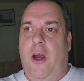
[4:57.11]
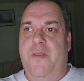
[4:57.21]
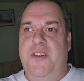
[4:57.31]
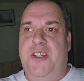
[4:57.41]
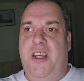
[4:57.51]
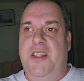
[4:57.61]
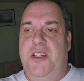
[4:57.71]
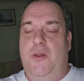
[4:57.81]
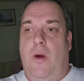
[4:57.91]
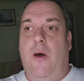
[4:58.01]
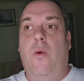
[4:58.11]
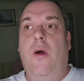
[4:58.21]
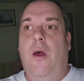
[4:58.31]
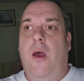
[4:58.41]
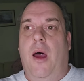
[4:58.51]
overseas as well,
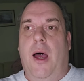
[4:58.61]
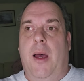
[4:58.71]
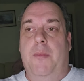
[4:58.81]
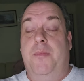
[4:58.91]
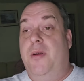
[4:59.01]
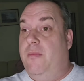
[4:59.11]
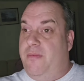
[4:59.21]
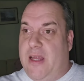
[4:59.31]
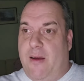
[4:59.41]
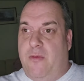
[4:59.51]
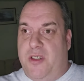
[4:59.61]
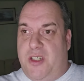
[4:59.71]
um, but that